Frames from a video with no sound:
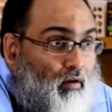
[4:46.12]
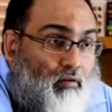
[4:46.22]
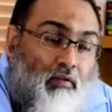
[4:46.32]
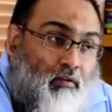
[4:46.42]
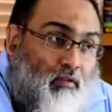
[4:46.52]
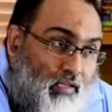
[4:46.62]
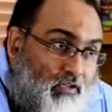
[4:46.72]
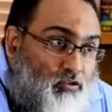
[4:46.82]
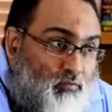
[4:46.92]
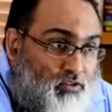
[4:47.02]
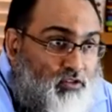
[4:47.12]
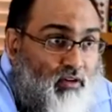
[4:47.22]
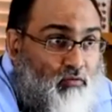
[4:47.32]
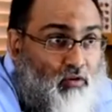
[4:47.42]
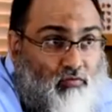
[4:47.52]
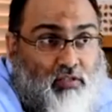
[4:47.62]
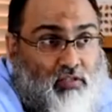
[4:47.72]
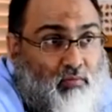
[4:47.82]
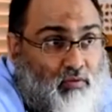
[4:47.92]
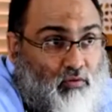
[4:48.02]
And the latest patient I've got, for
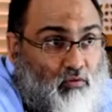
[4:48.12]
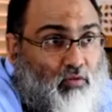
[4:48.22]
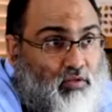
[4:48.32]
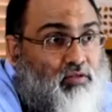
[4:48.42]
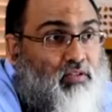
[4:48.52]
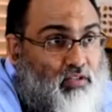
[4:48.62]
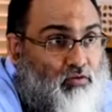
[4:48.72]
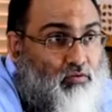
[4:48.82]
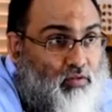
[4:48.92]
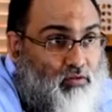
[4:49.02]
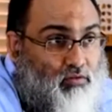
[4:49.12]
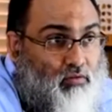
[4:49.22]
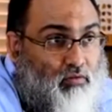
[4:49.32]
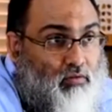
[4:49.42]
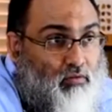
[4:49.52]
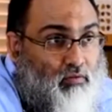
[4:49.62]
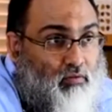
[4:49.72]
example, in the ward is 32 years old.